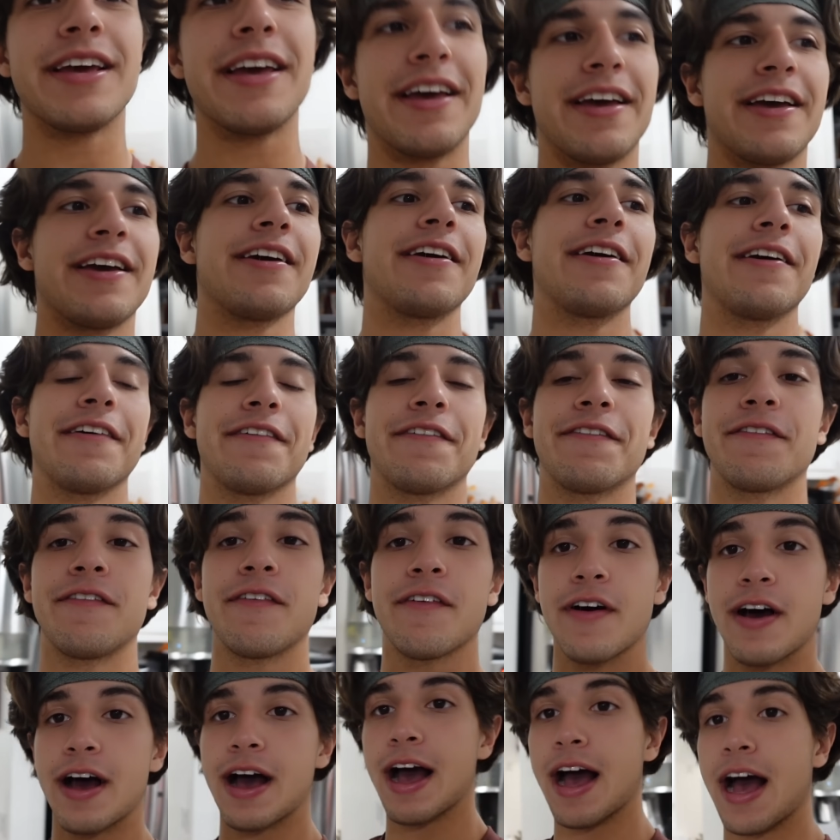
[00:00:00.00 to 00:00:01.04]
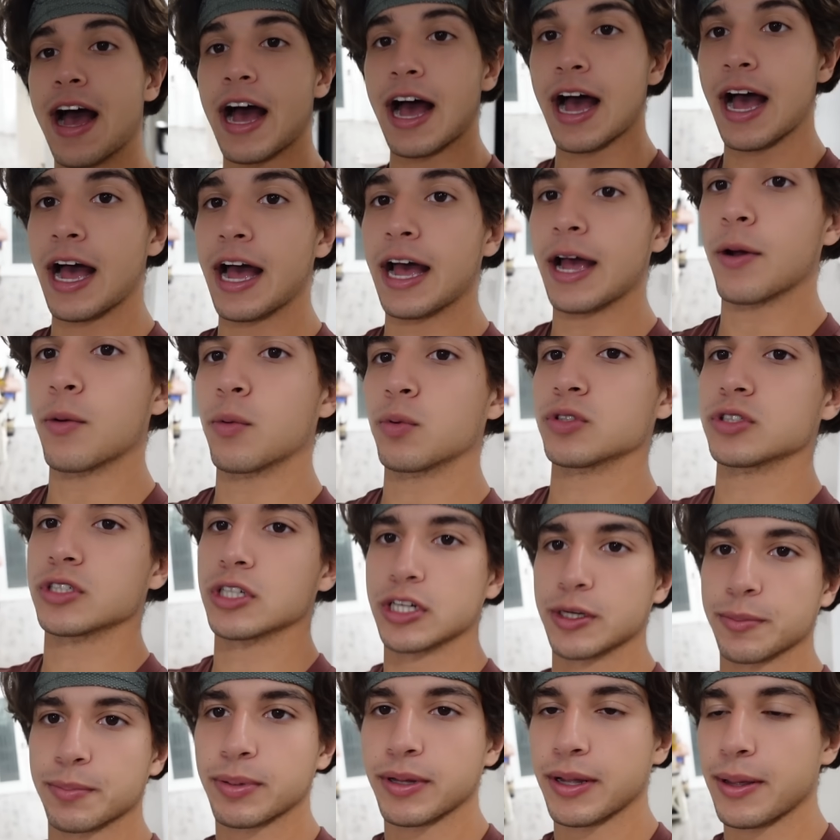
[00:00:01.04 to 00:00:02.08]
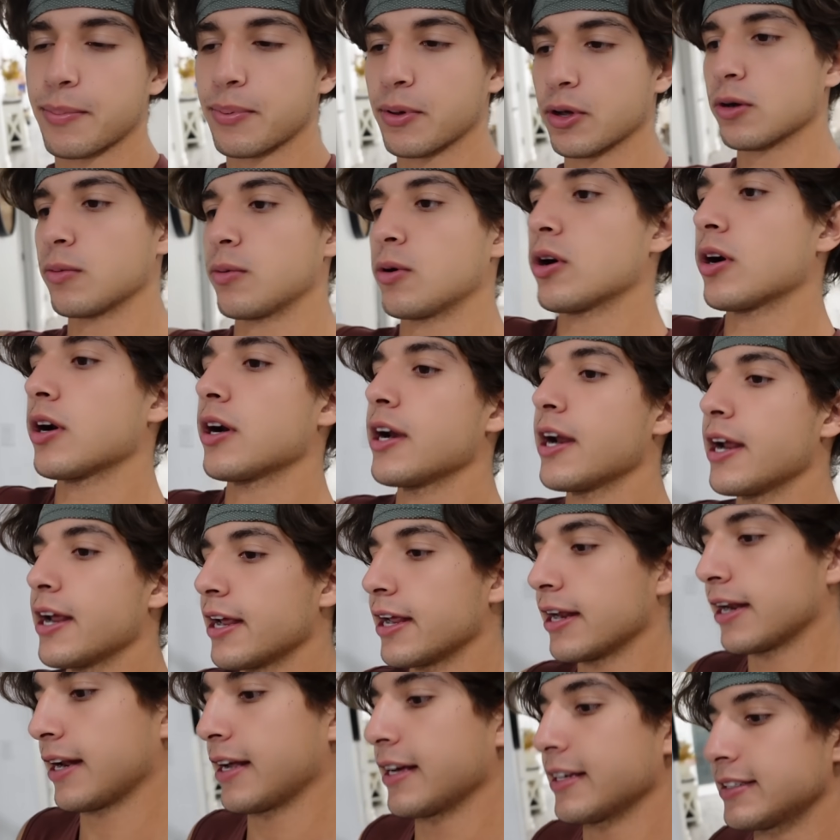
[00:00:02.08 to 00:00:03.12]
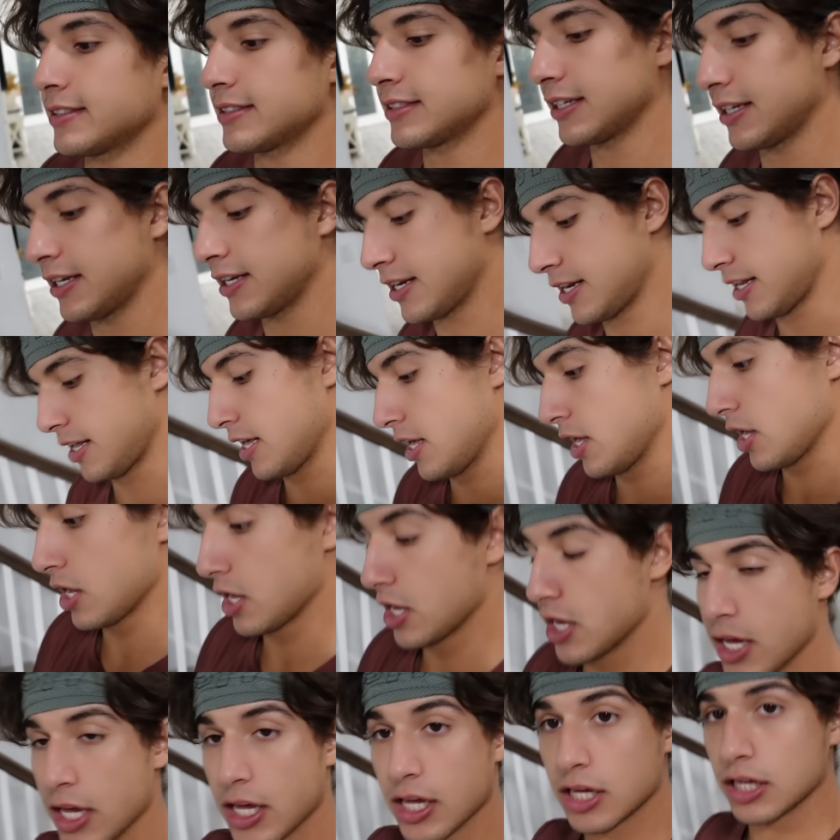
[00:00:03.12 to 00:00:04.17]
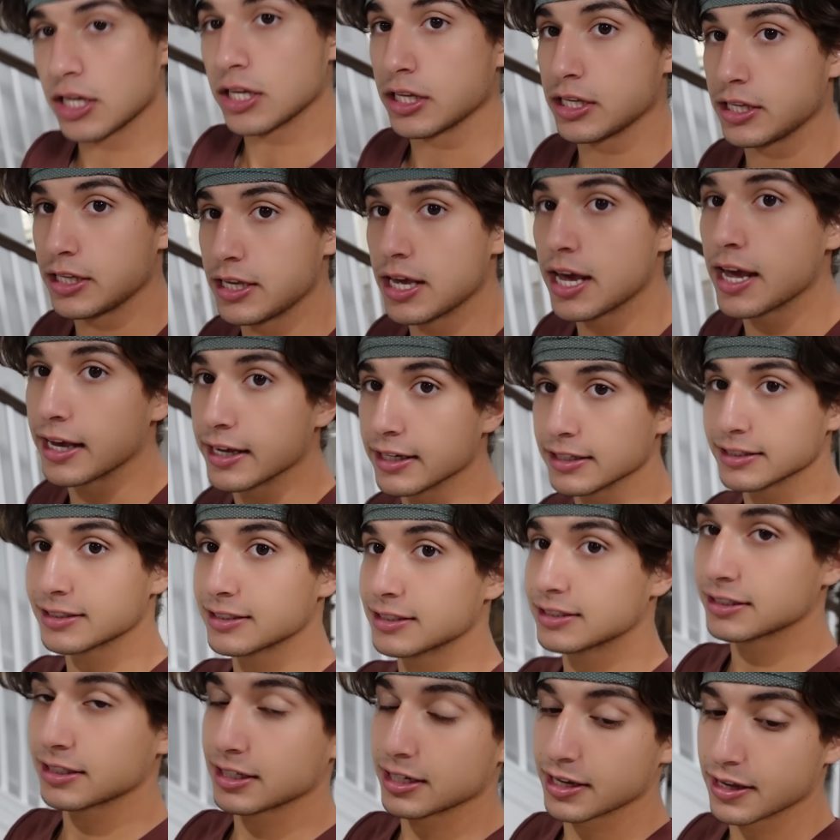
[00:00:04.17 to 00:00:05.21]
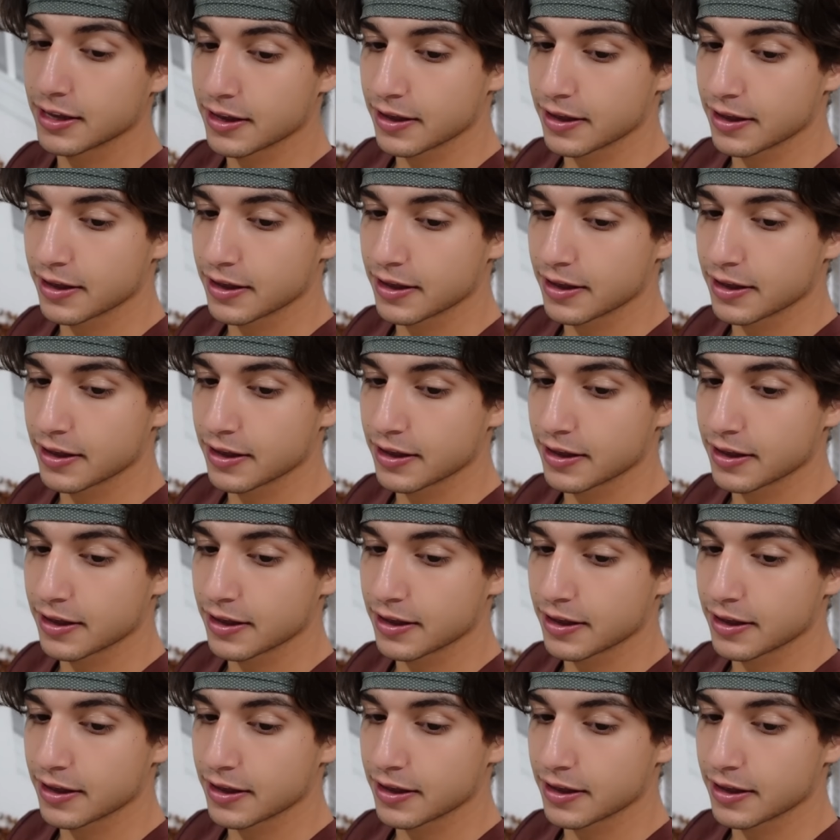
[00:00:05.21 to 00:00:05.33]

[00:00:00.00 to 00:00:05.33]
if I was going to play pickleball today, and I said yes,